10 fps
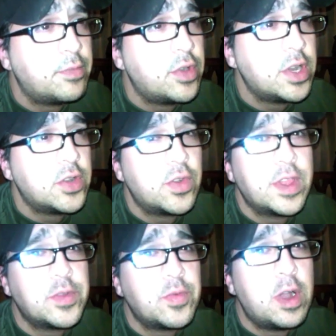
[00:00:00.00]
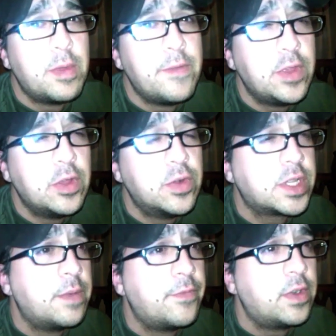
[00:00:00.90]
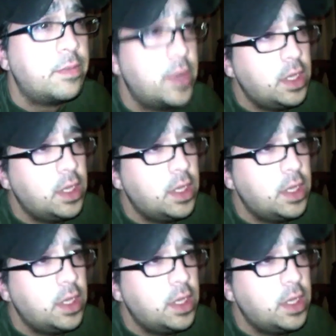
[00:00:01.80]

um, I'm pretty sure that's where all my viewers come from.